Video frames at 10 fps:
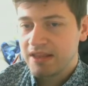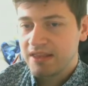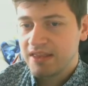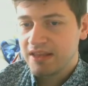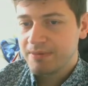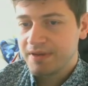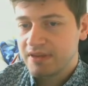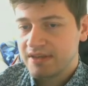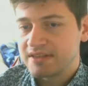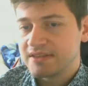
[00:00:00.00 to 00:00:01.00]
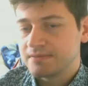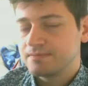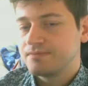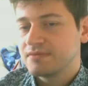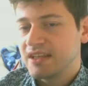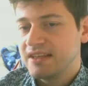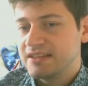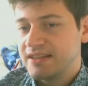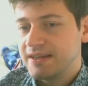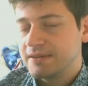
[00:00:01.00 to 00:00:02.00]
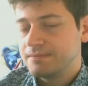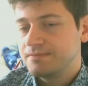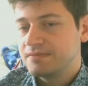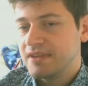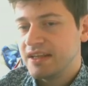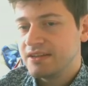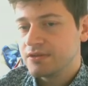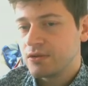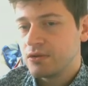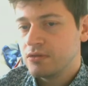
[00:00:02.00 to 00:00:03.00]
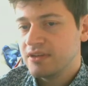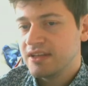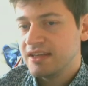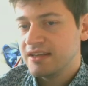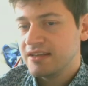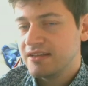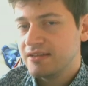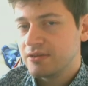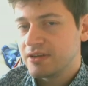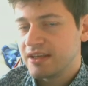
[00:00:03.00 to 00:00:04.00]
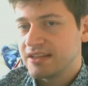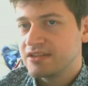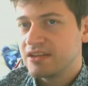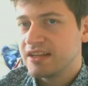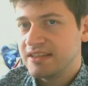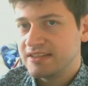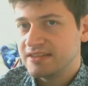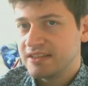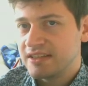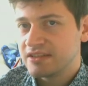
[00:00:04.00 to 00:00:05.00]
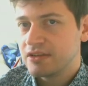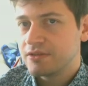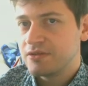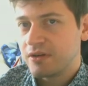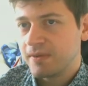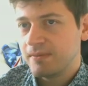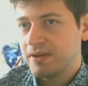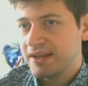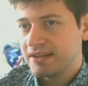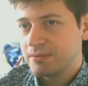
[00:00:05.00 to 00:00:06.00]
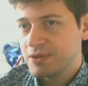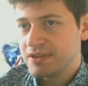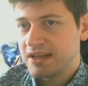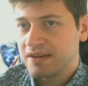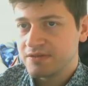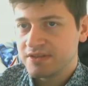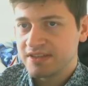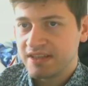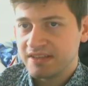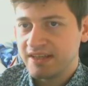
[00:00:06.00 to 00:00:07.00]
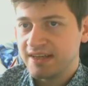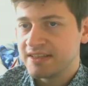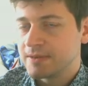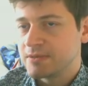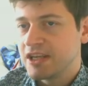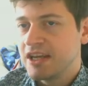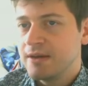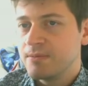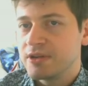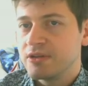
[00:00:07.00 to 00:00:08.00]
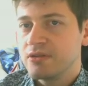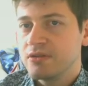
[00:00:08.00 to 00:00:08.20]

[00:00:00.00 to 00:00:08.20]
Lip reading: The thing about this is that it's all, okay, it's not instant, it's not dropping platinum, you still have to sell the items, but you